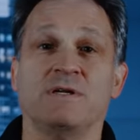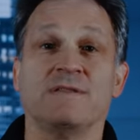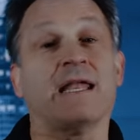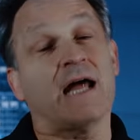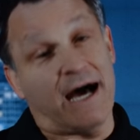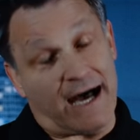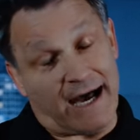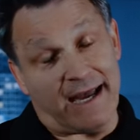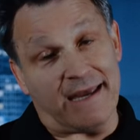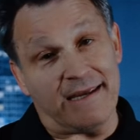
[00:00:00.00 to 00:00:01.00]
that
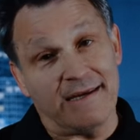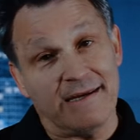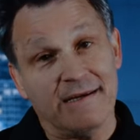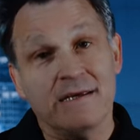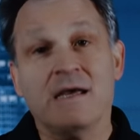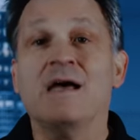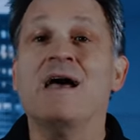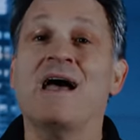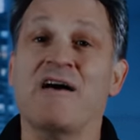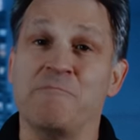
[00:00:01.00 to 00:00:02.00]
I
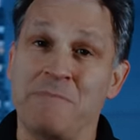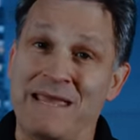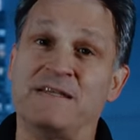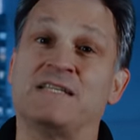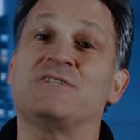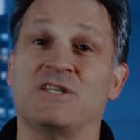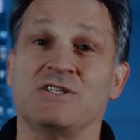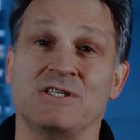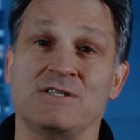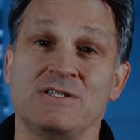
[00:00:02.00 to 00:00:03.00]
have made the
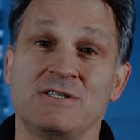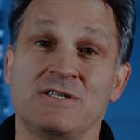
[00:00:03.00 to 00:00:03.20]
decision